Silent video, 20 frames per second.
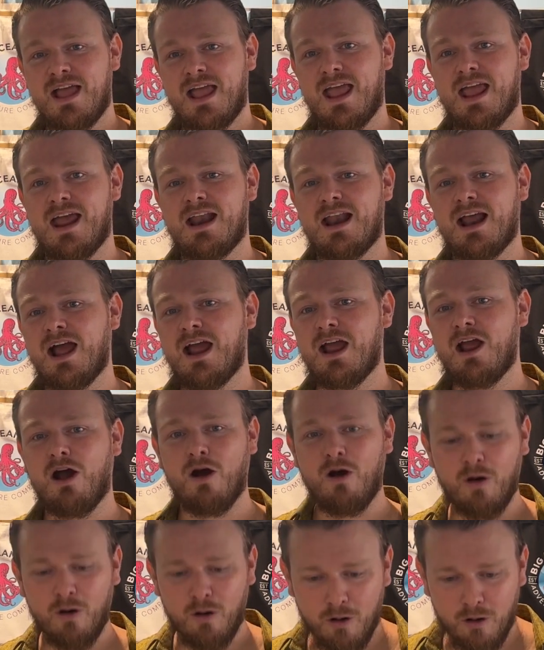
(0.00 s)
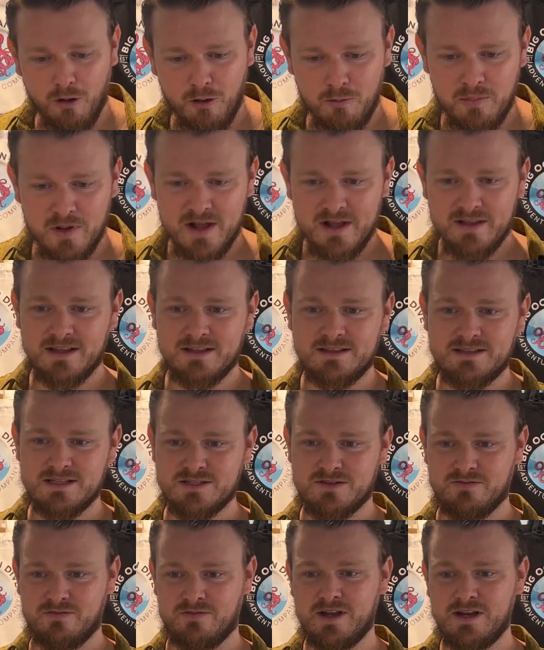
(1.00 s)
and I hope that
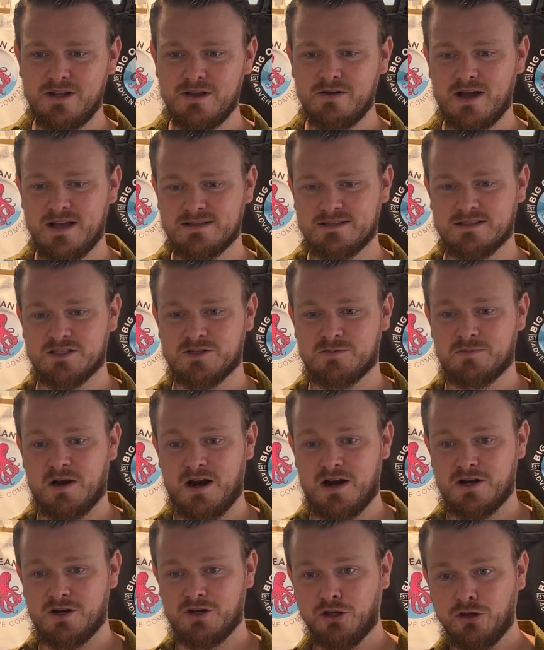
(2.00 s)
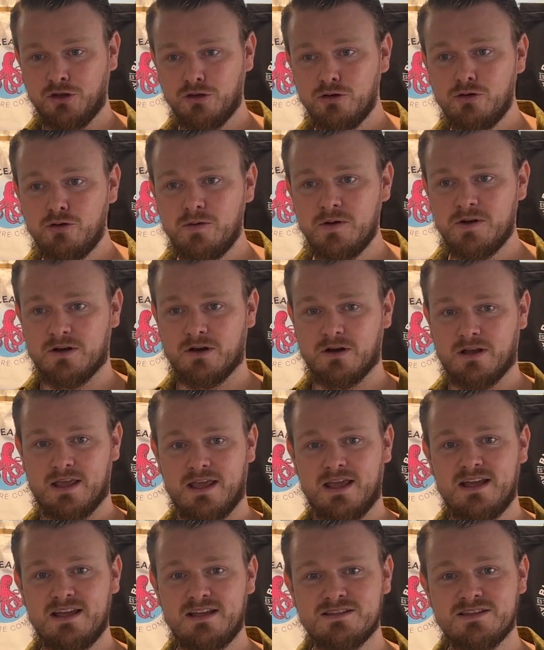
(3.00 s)
this video has inspired you and your
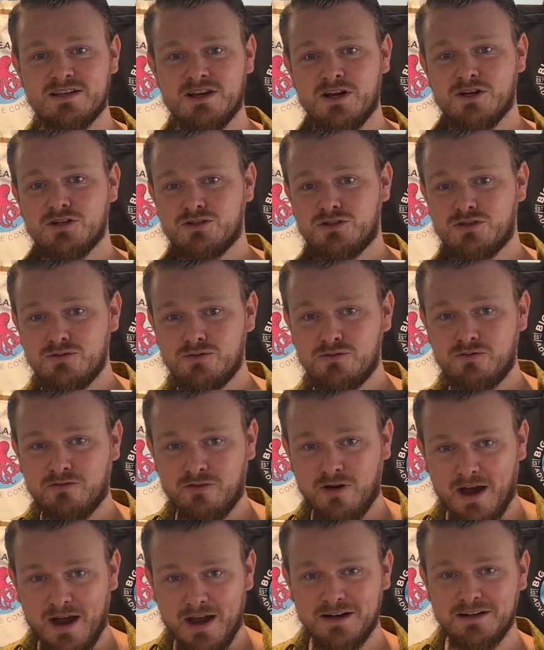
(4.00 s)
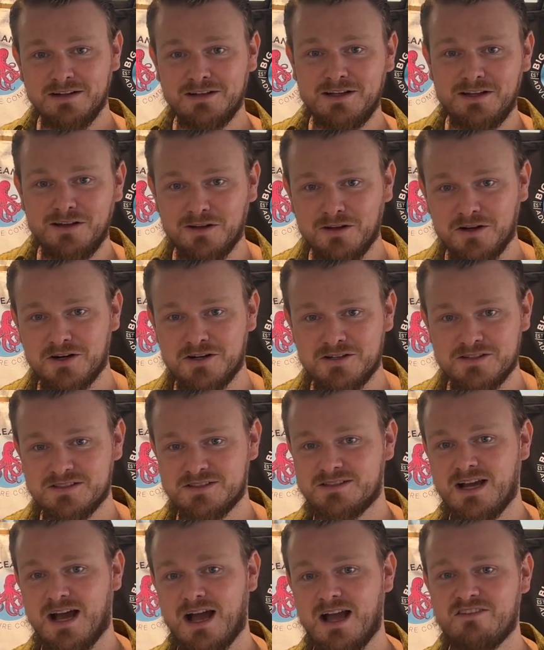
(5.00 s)
kids to finally learn to
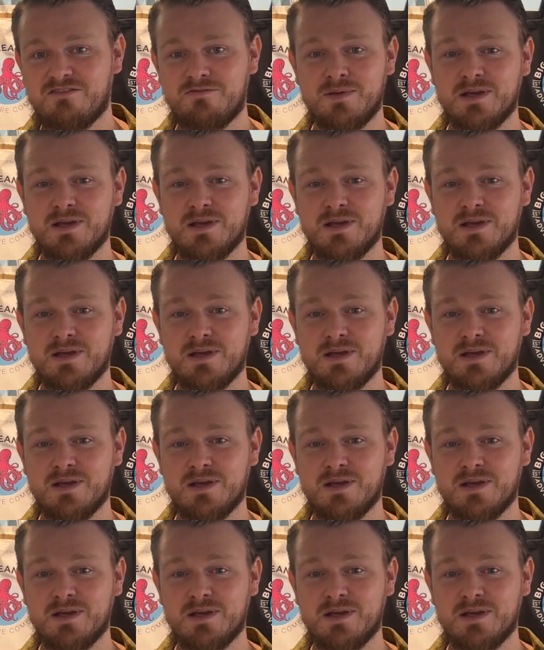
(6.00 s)
dive,